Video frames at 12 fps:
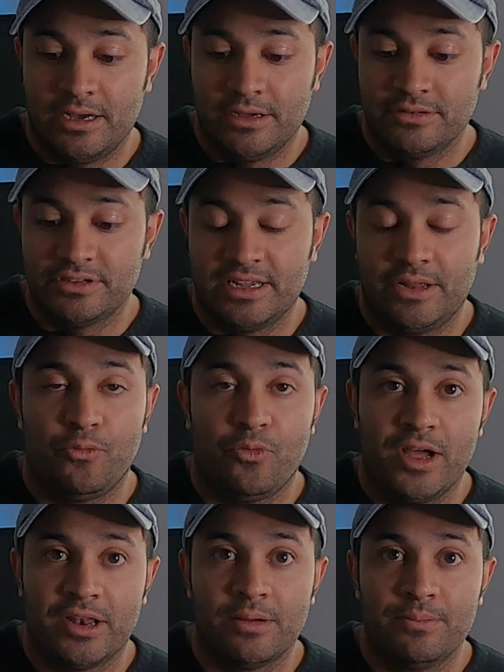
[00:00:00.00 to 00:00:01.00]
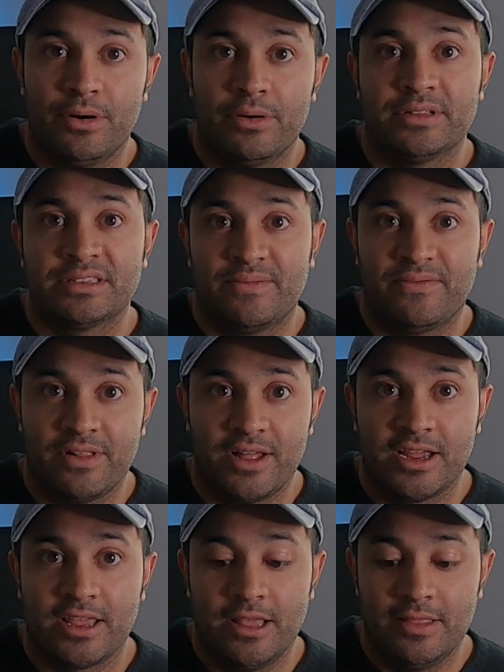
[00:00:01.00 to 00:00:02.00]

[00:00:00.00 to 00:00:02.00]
understand what components I'm flying